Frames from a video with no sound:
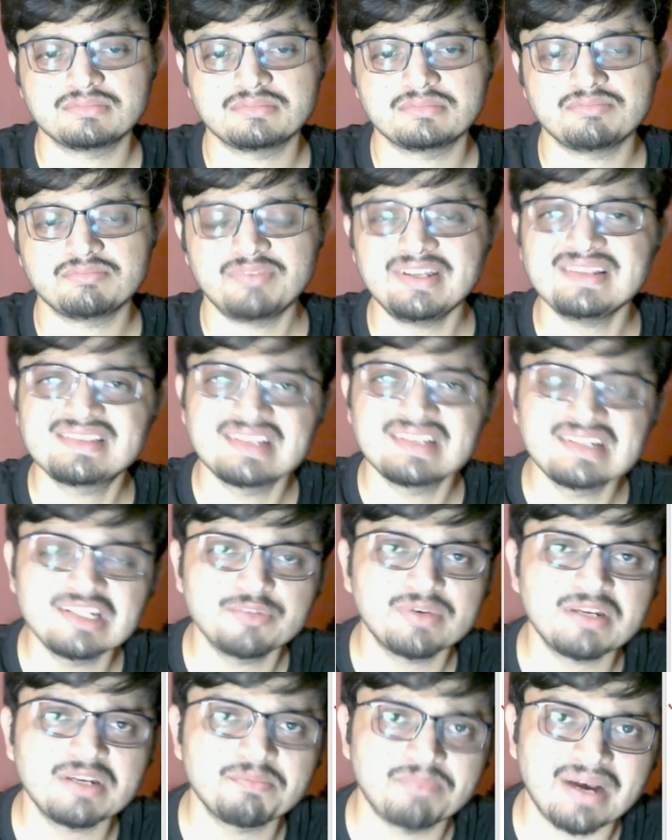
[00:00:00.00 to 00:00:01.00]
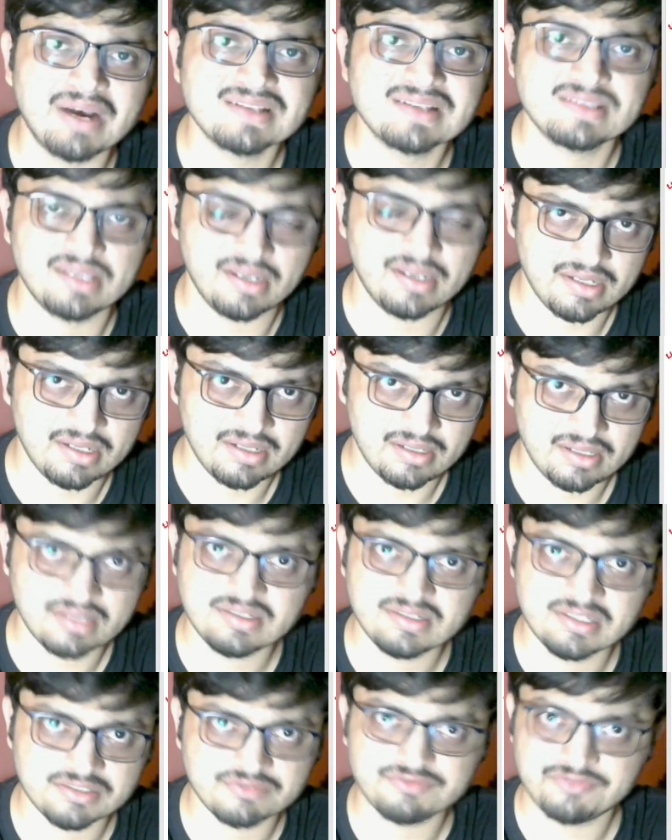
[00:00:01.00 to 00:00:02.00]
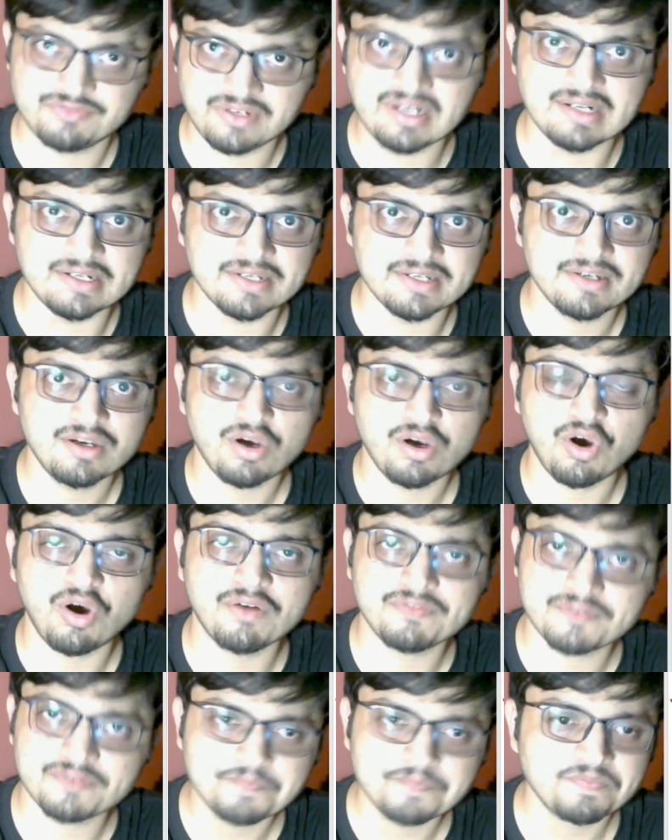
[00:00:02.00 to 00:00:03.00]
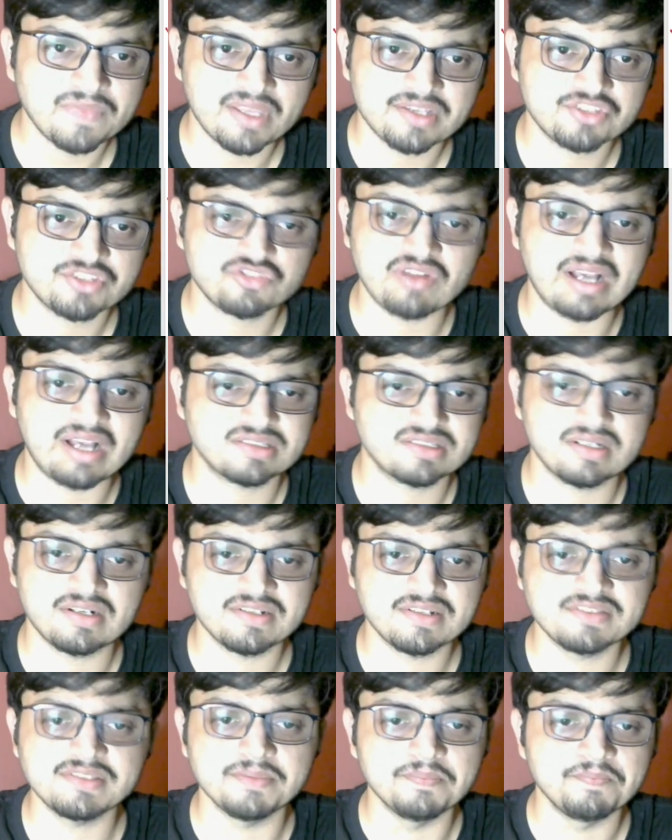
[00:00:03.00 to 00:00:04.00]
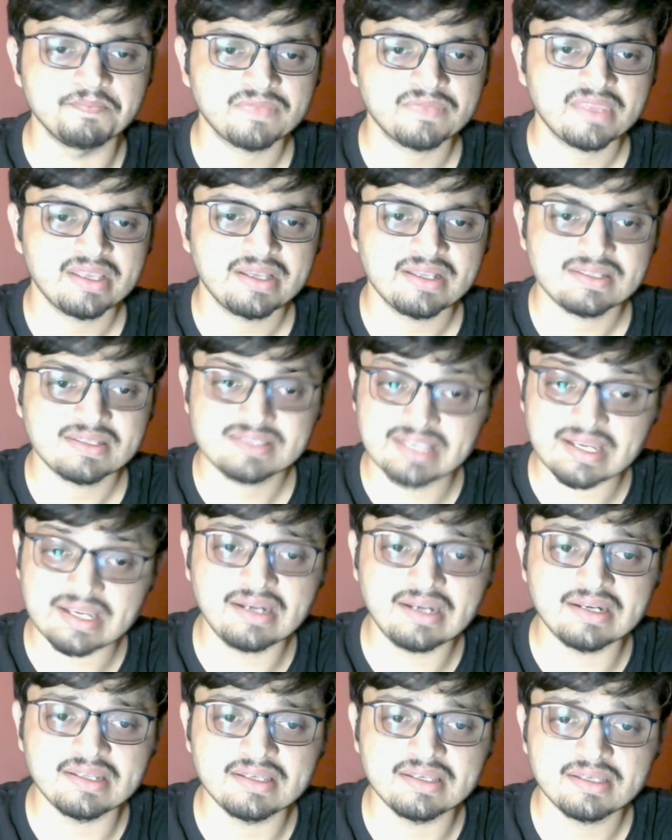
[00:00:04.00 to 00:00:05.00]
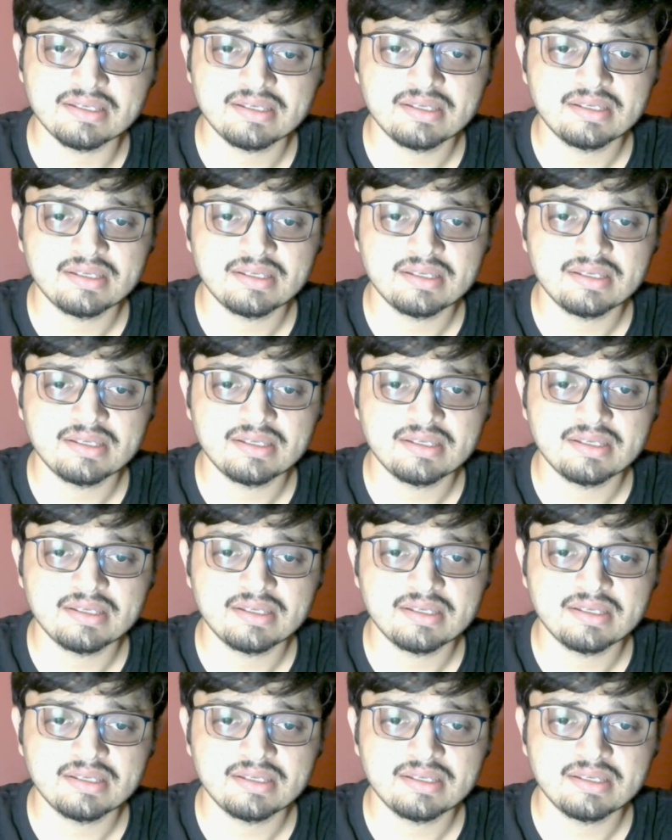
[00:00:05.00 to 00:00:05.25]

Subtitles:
very significant person in this field of structuralism. Secondly,